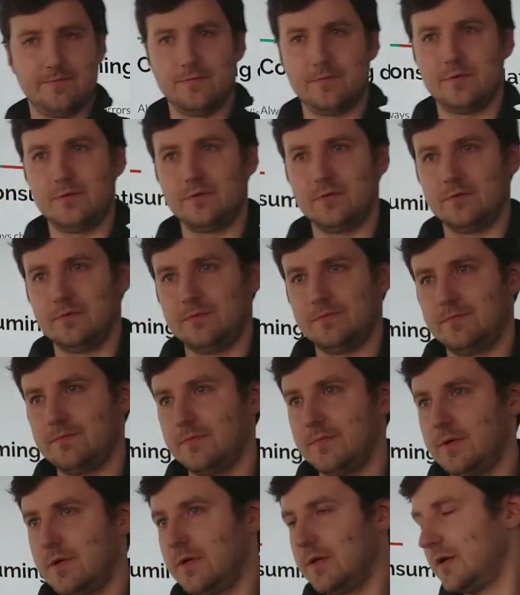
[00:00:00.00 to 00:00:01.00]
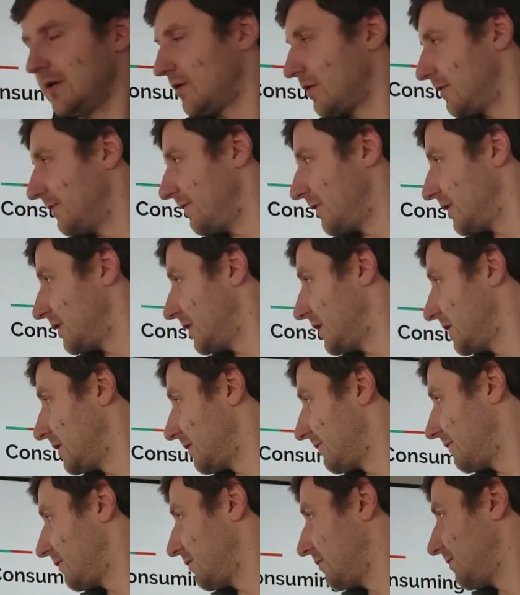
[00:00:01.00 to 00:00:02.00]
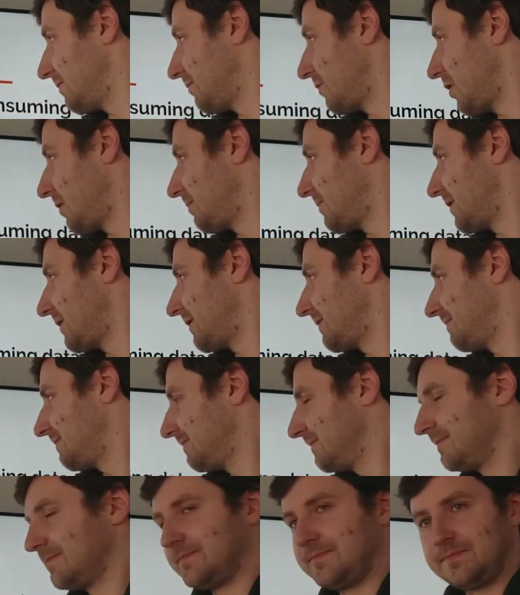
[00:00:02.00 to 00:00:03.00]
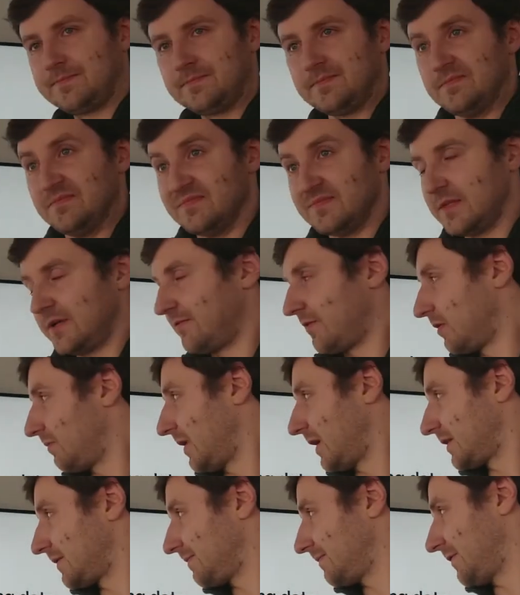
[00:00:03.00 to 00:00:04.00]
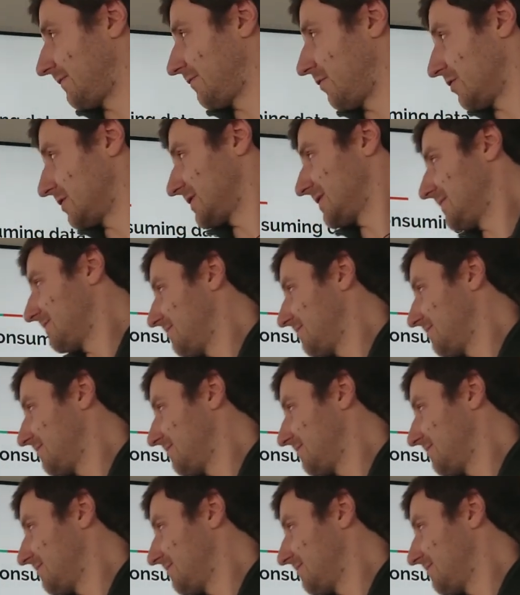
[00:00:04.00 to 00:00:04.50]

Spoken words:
to convert data to proper format. Of course,